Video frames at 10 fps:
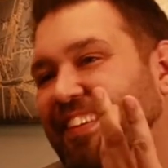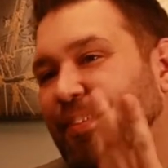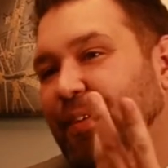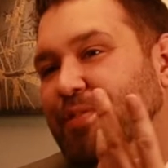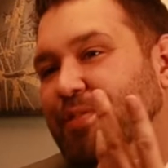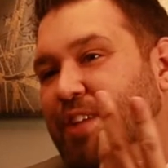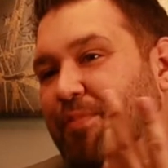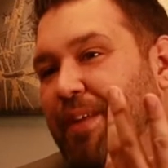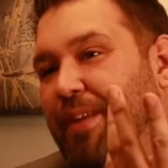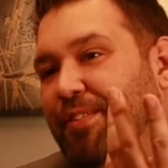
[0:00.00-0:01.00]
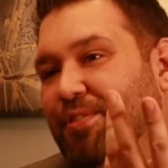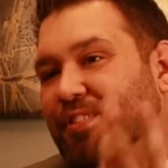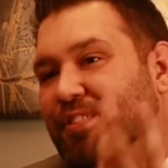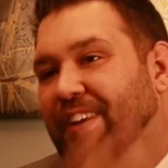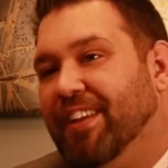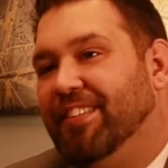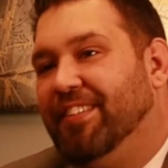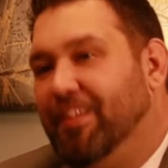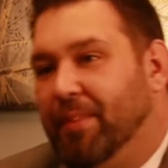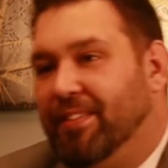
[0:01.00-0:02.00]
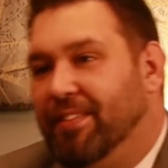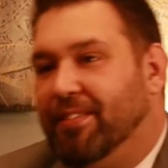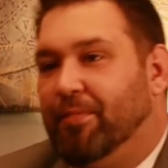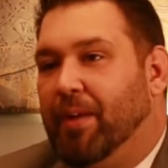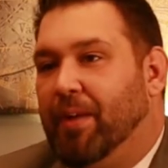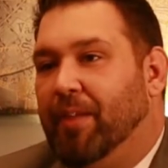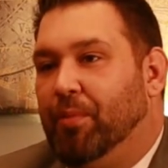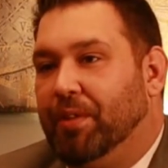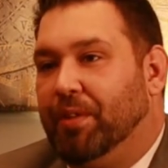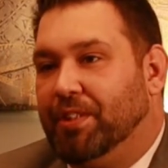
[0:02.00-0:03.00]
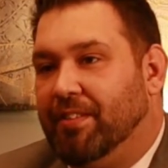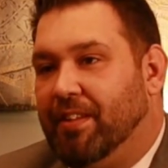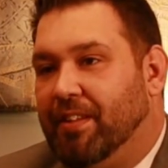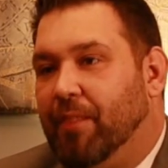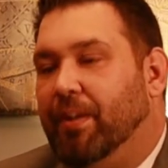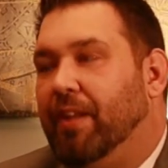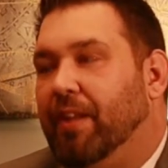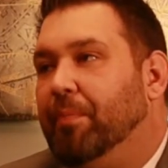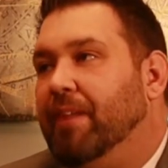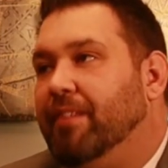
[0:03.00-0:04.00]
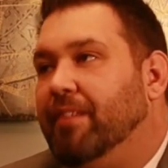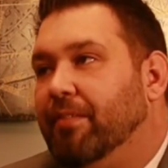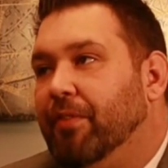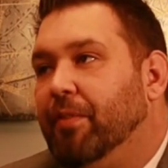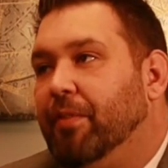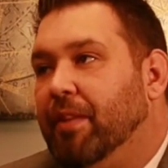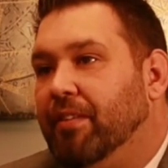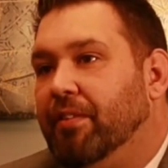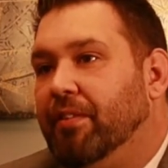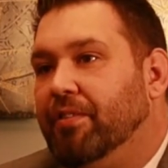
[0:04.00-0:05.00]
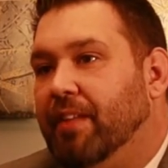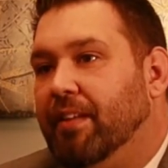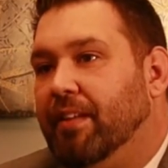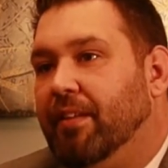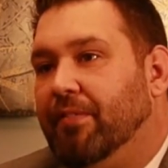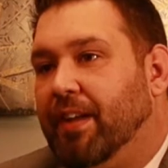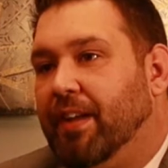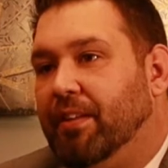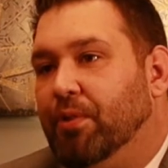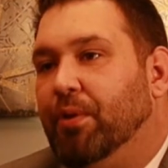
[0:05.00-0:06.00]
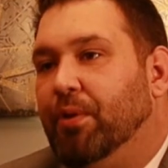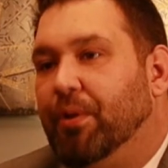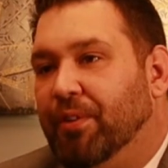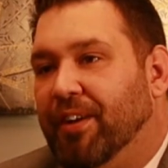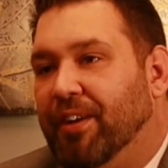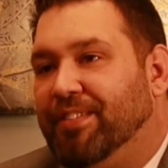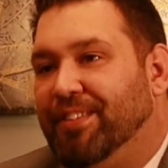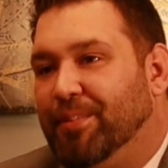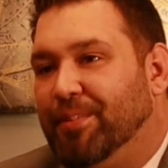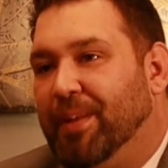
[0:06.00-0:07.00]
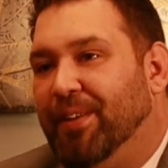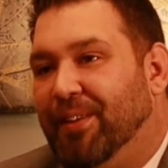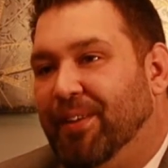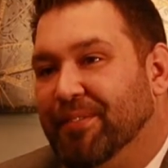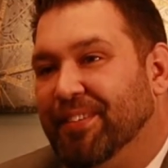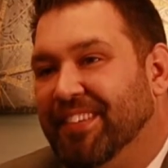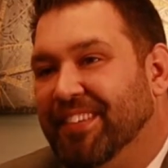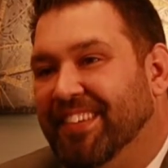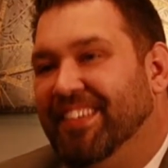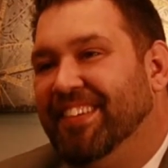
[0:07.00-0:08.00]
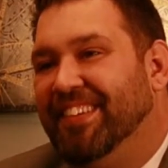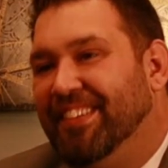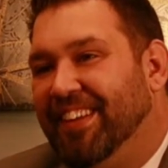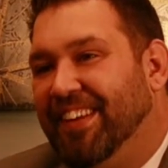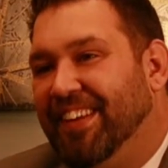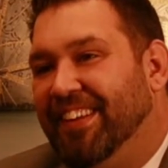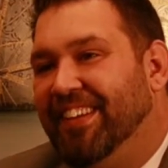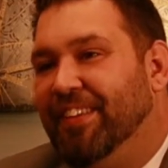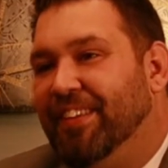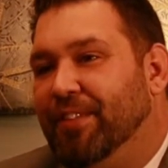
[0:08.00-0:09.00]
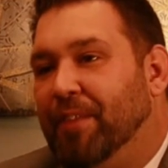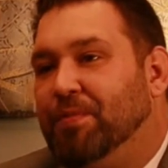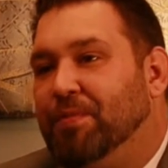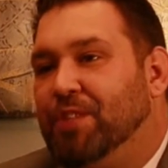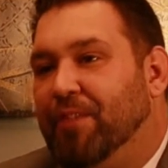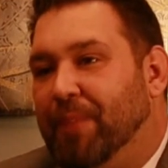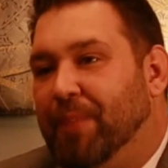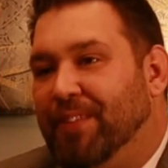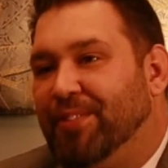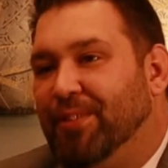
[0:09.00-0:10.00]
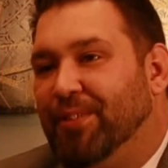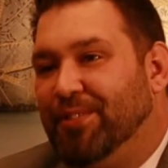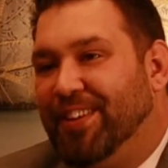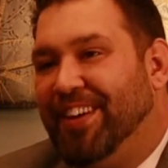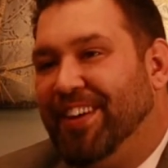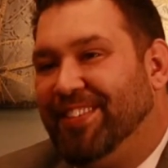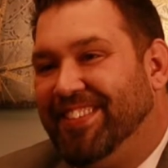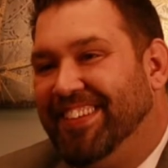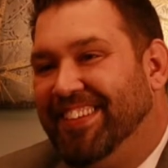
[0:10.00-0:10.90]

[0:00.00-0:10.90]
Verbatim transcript: What if Jeff Bezos just got into the business of buying mortgages? And then we got a basic fundamental understanding of the fact that you don't own your house until it's paid off. Yep. Okay? So now Jeff Bezos owns your house.